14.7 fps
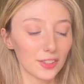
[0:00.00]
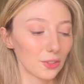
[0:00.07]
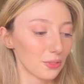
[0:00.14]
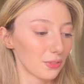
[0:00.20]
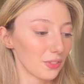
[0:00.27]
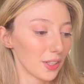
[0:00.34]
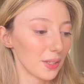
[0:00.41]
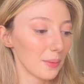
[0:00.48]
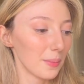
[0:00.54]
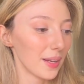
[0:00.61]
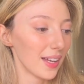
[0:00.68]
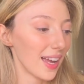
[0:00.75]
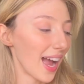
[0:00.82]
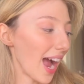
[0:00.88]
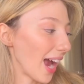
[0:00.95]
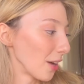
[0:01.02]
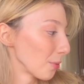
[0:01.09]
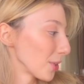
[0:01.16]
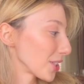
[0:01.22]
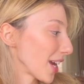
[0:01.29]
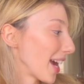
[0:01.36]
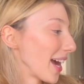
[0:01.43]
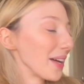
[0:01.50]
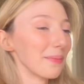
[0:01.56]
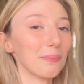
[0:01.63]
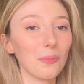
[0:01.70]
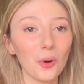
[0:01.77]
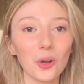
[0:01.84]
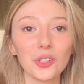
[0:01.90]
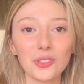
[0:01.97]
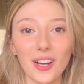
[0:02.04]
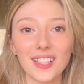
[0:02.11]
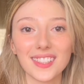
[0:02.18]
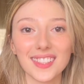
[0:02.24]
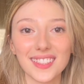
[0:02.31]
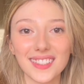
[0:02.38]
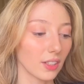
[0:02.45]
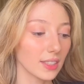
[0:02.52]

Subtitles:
to film. I wish I had more dresses.